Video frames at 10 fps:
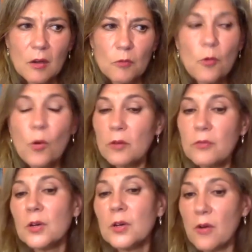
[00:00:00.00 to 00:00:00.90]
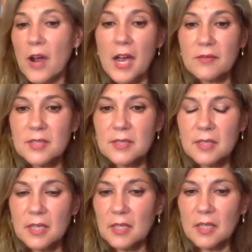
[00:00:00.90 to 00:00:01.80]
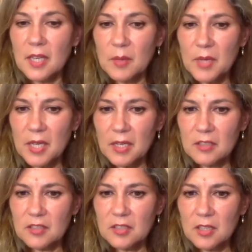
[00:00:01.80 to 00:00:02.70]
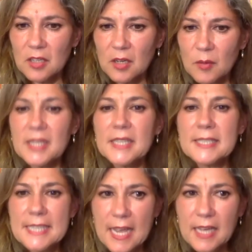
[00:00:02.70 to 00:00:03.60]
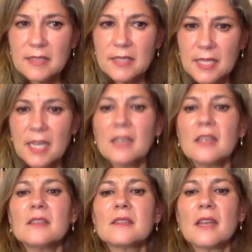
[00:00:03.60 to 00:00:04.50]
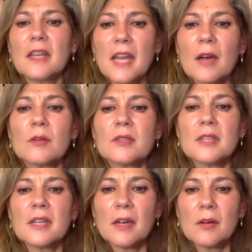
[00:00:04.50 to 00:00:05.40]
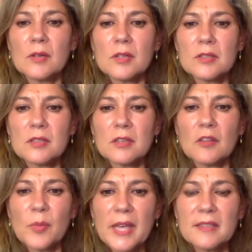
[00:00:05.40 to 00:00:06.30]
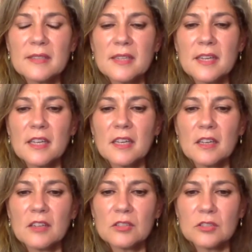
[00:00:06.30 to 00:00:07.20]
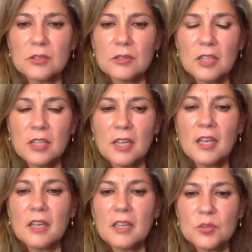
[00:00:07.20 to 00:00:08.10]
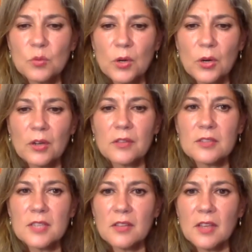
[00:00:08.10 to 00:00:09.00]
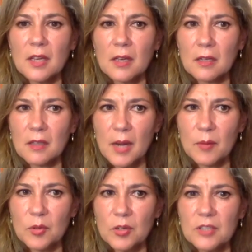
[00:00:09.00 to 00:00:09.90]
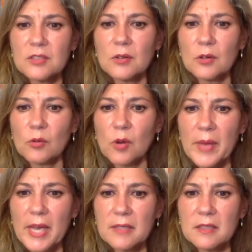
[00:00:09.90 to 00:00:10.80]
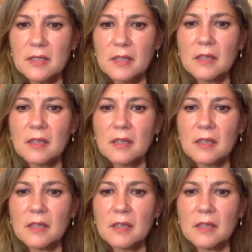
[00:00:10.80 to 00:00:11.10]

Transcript: four photographs in an image but it's days and days and hours and hours of painstaking shooting it's work there's nothing glamorous or romantic